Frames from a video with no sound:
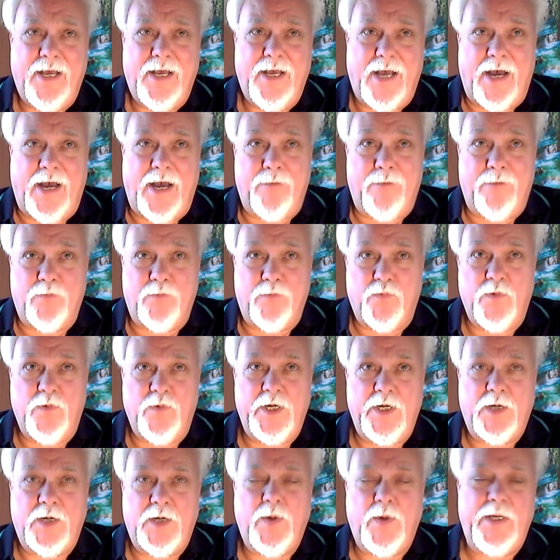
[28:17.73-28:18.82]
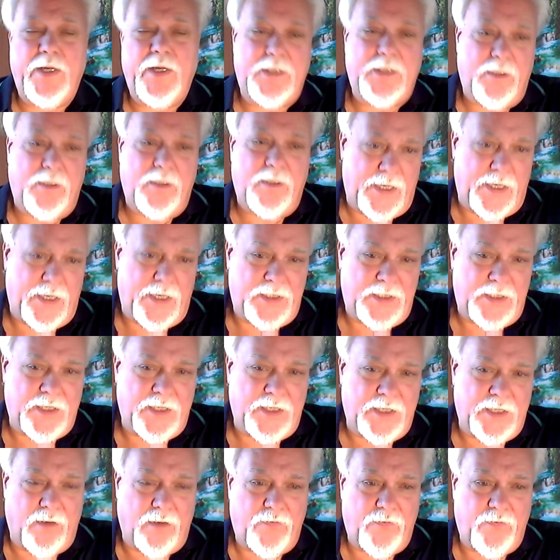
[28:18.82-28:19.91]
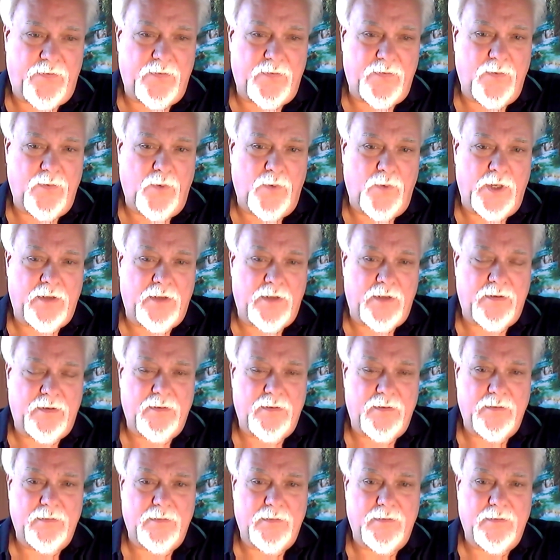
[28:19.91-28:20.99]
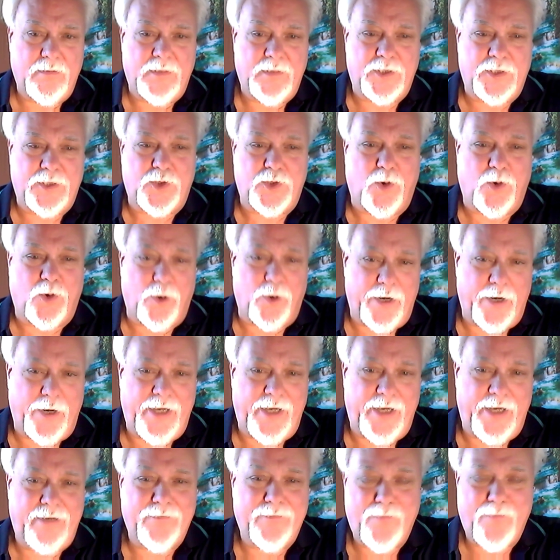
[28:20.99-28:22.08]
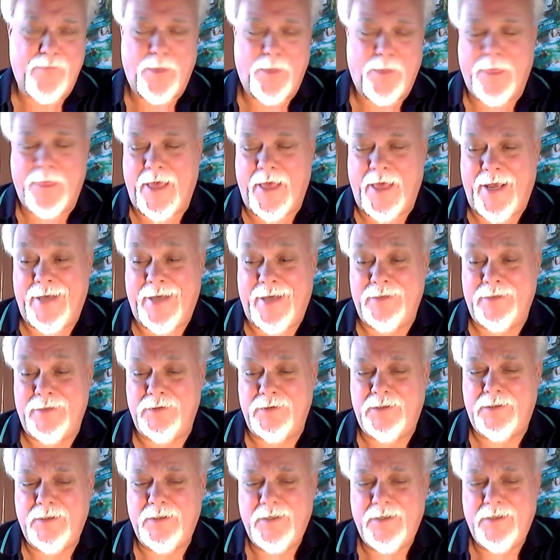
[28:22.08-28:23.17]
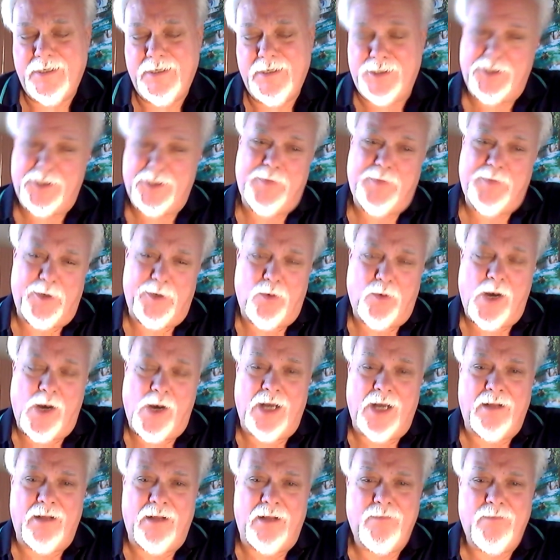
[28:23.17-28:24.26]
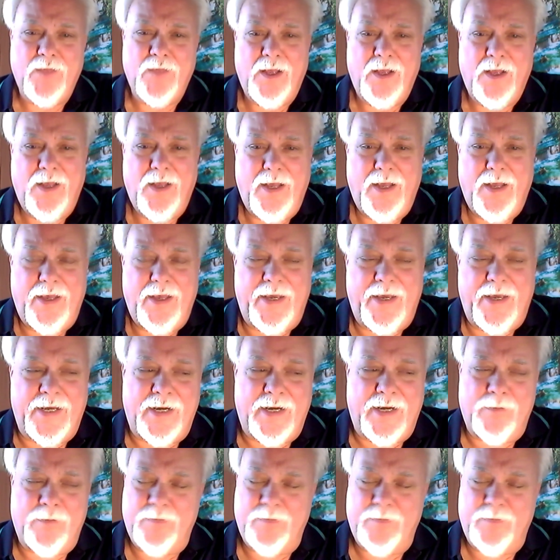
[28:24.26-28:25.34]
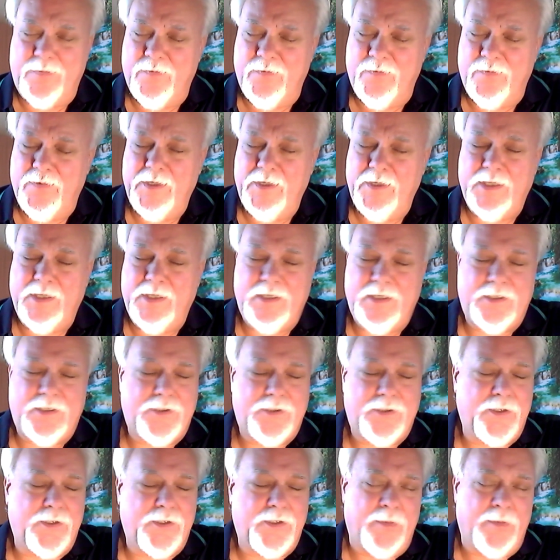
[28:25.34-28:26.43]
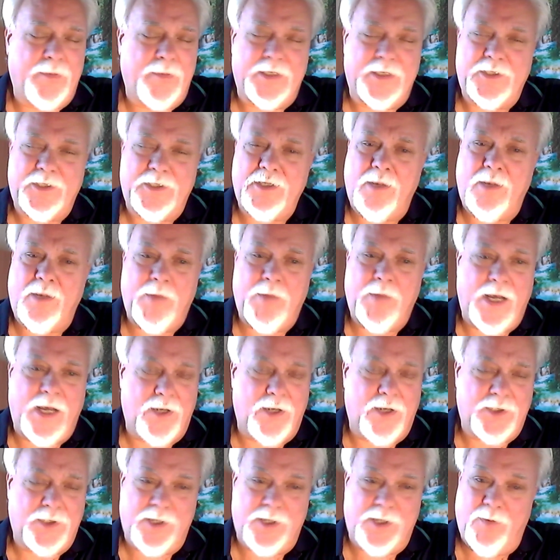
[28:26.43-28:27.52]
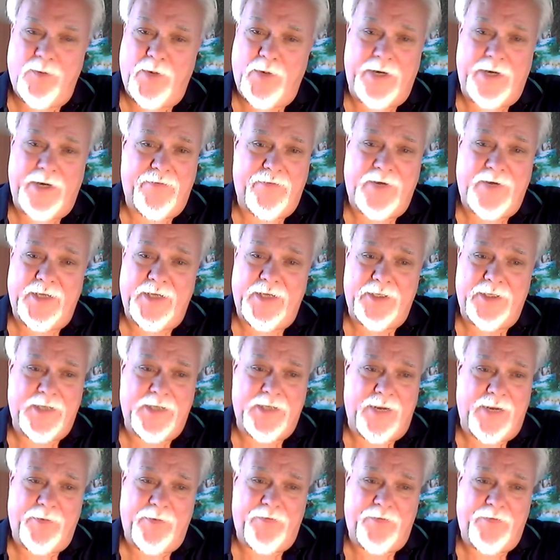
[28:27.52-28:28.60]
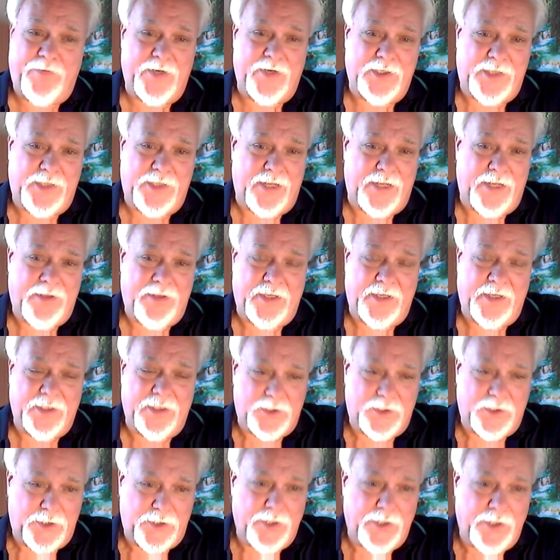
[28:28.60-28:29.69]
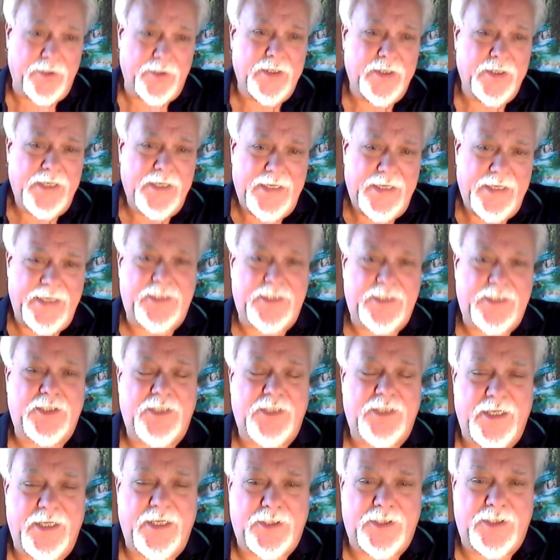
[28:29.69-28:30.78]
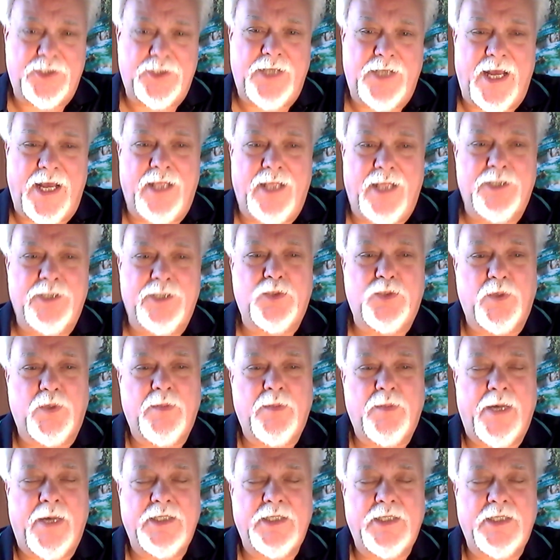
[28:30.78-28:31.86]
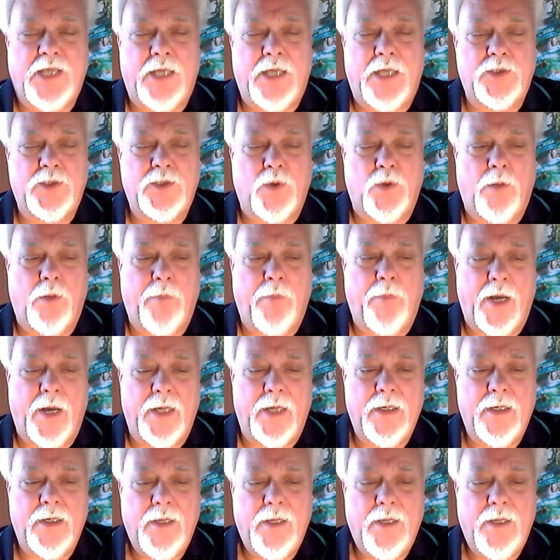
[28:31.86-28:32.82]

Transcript: I'm reacquainting myself with the story and because it's been a while and i'm really determined somehow some way to find the time to finish that thing this year it's a it's a challenge with my schedule but